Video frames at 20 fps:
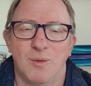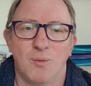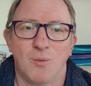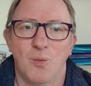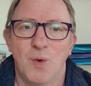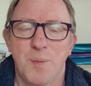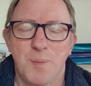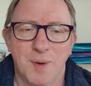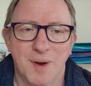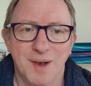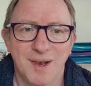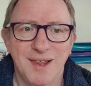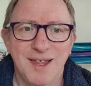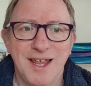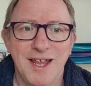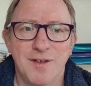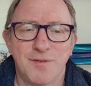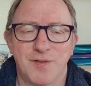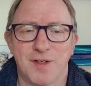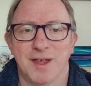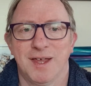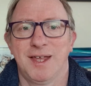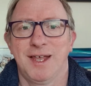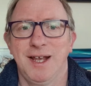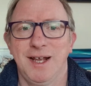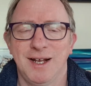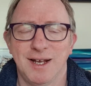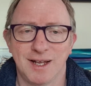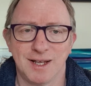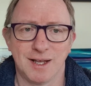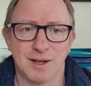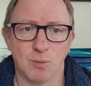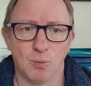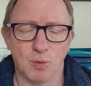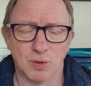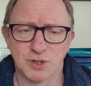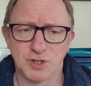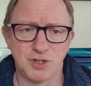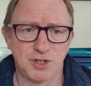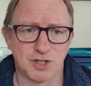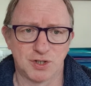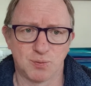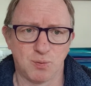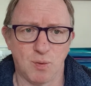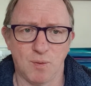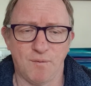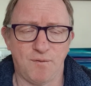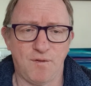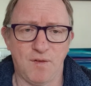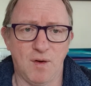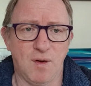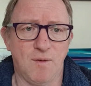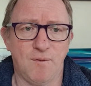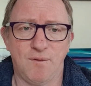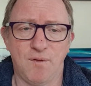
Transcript: we believe that healing wasn't just for